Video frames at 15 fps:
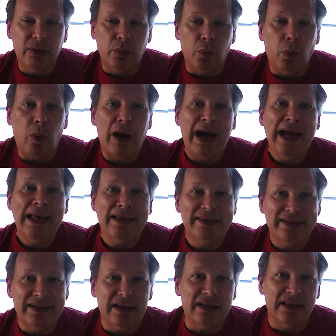Why is it
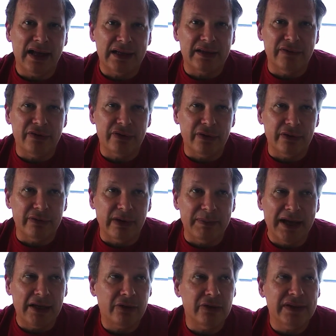elective surgery? And I
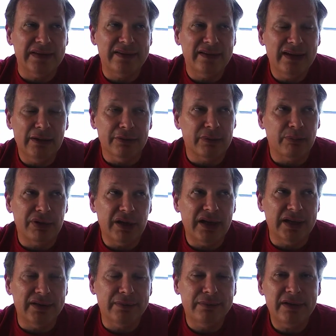couldn't see. I was blind.
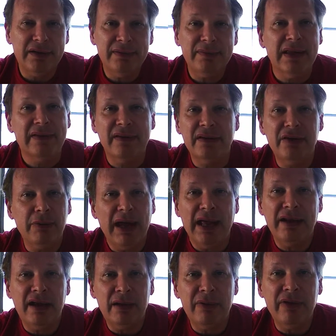Well, they said you had
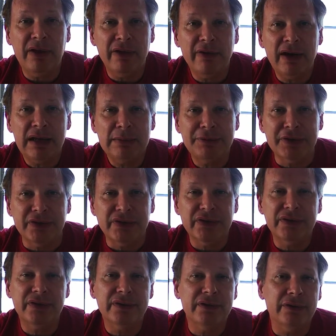other options.
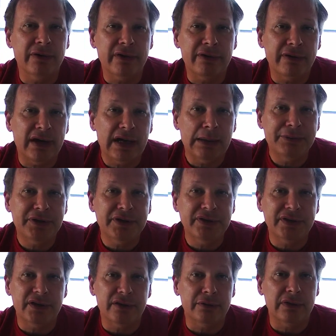Your other options
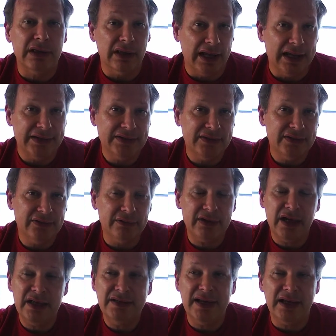include glasses or
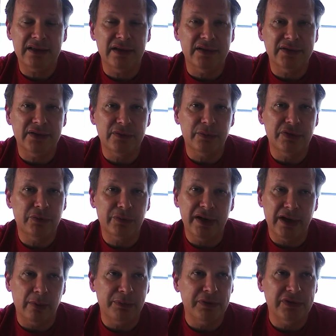contact lenses, which would help
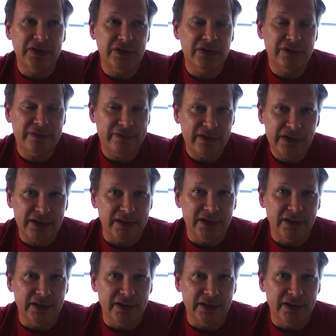you see just fine.